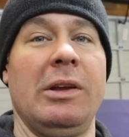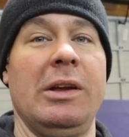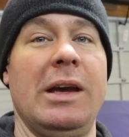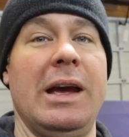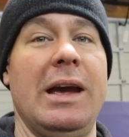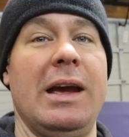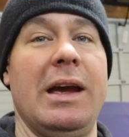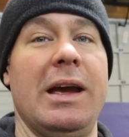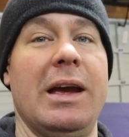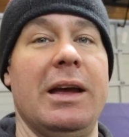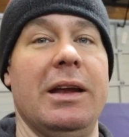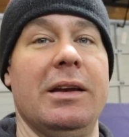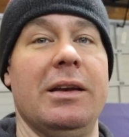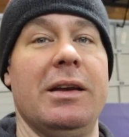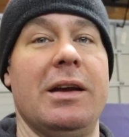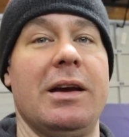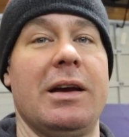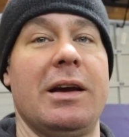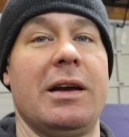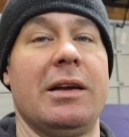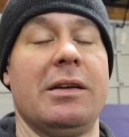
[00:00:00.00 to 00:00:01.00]
And
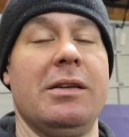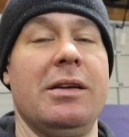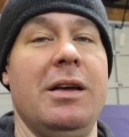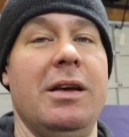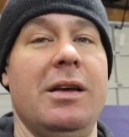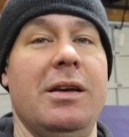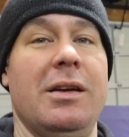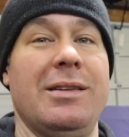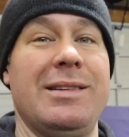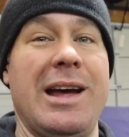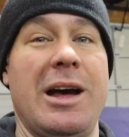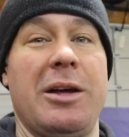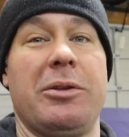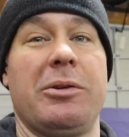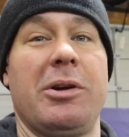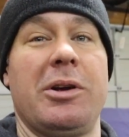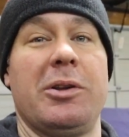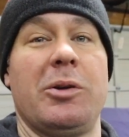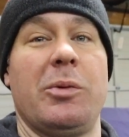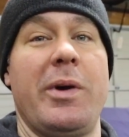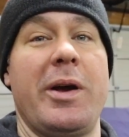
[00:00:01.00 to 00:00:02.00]
now
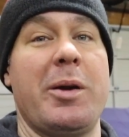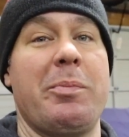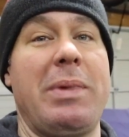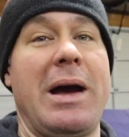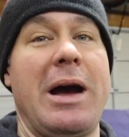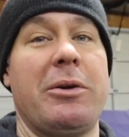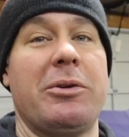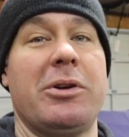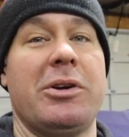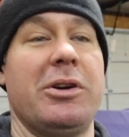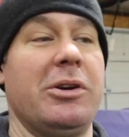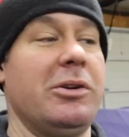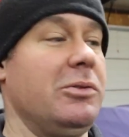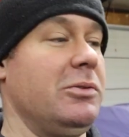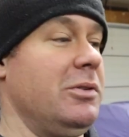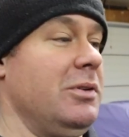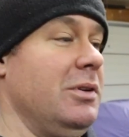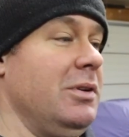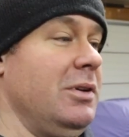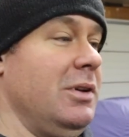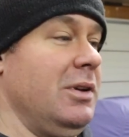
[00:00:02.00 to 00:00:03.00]
they're on their way to powder
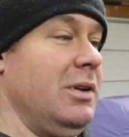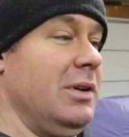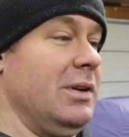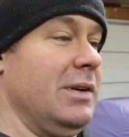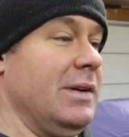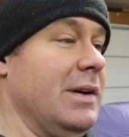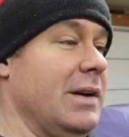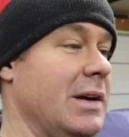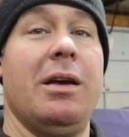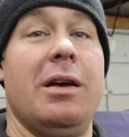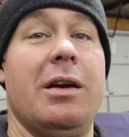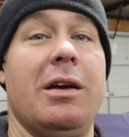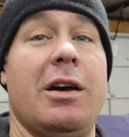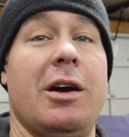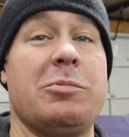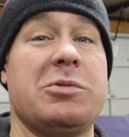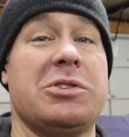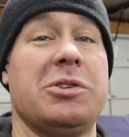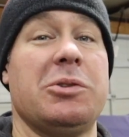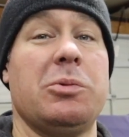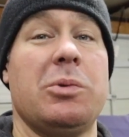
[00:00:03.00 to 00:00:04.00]
coat.
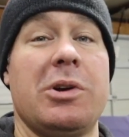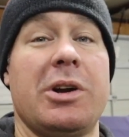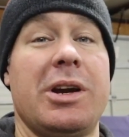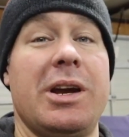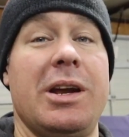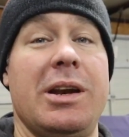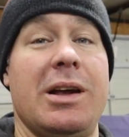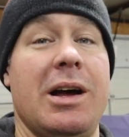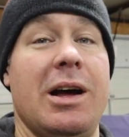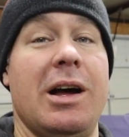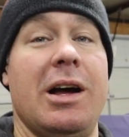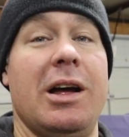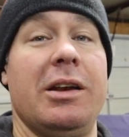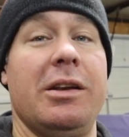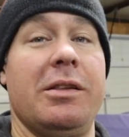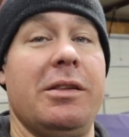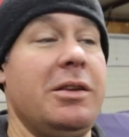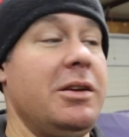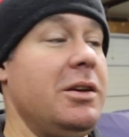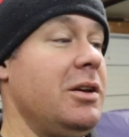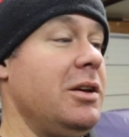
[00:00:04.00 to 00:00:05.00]
I'm still working
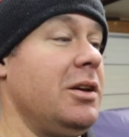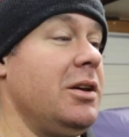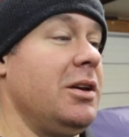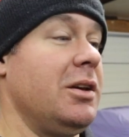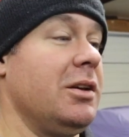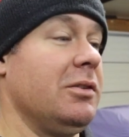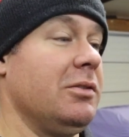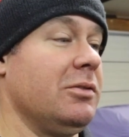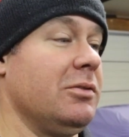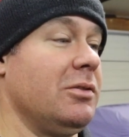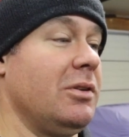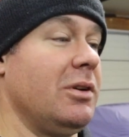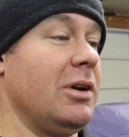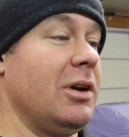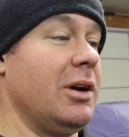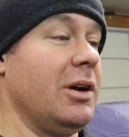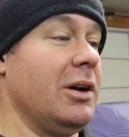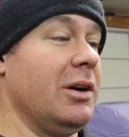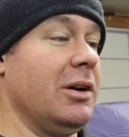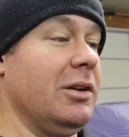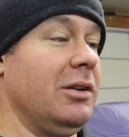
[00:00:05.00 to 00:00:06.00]
on the
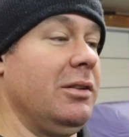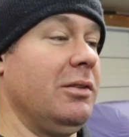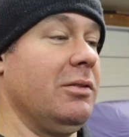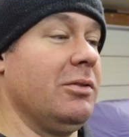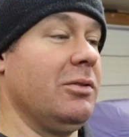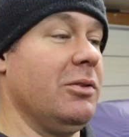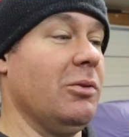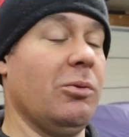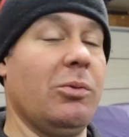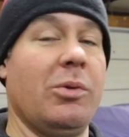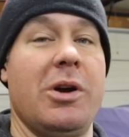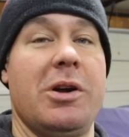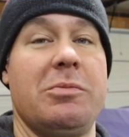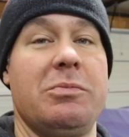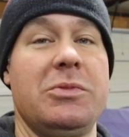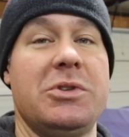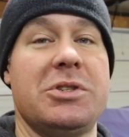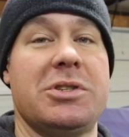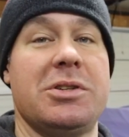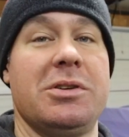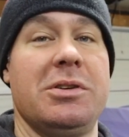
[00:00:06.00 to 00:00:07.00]

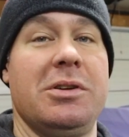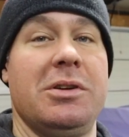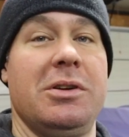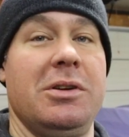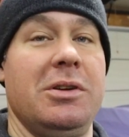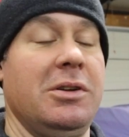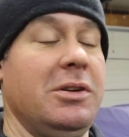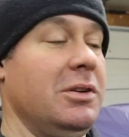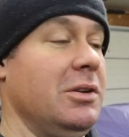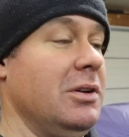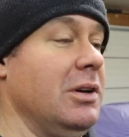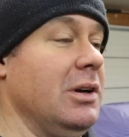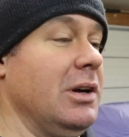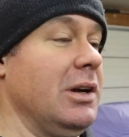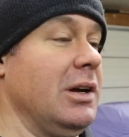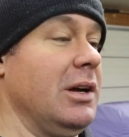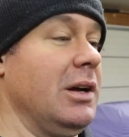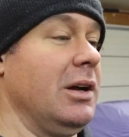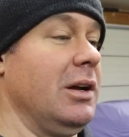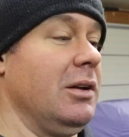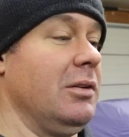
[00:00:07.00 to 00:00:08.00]
rims,
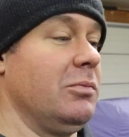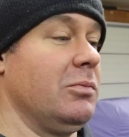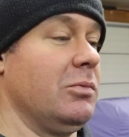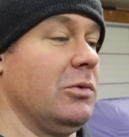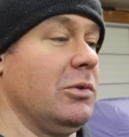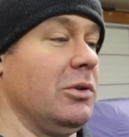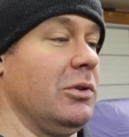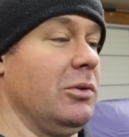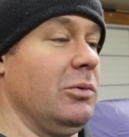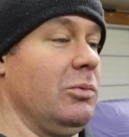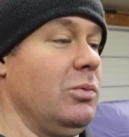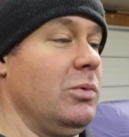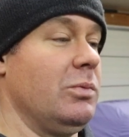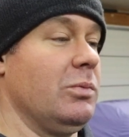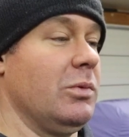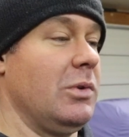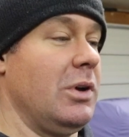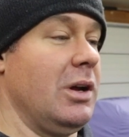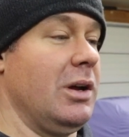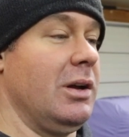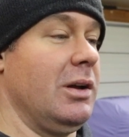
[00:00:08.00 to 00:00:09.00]
or
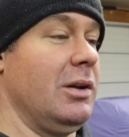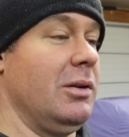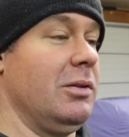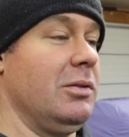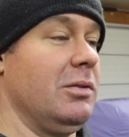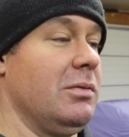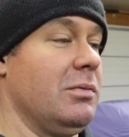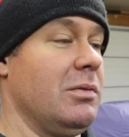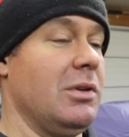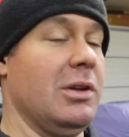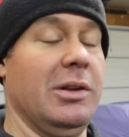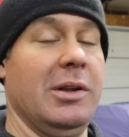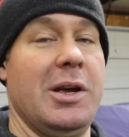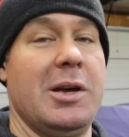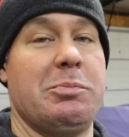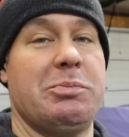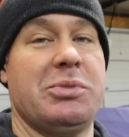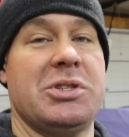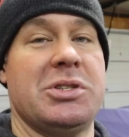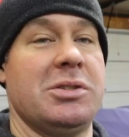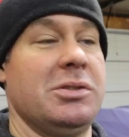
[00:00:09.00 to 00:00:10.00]
the
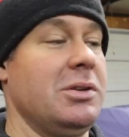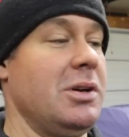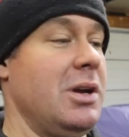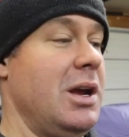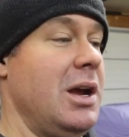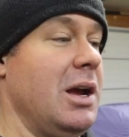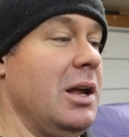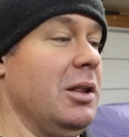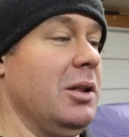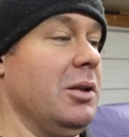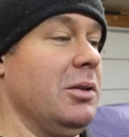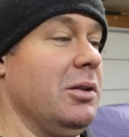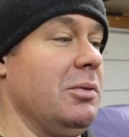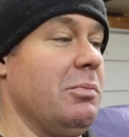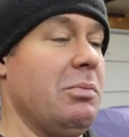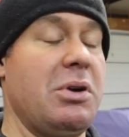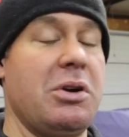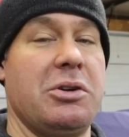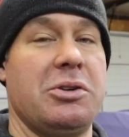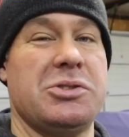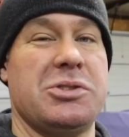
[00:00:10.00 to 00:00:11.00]
lips, and the
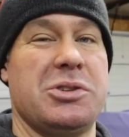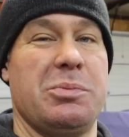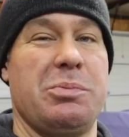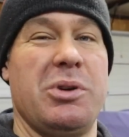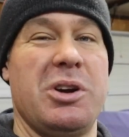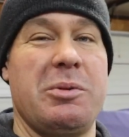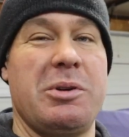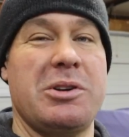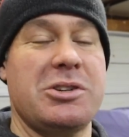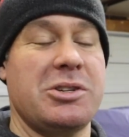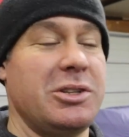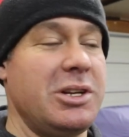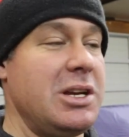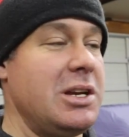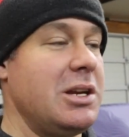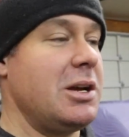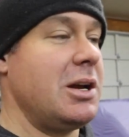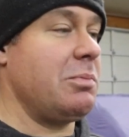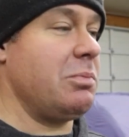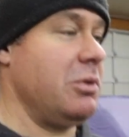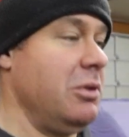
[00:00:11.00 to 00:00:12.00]
barrels are pretty much
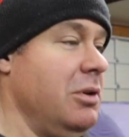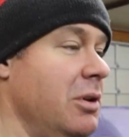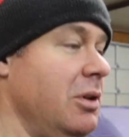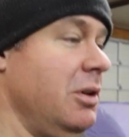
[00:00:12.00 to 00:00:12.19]
cleaned up.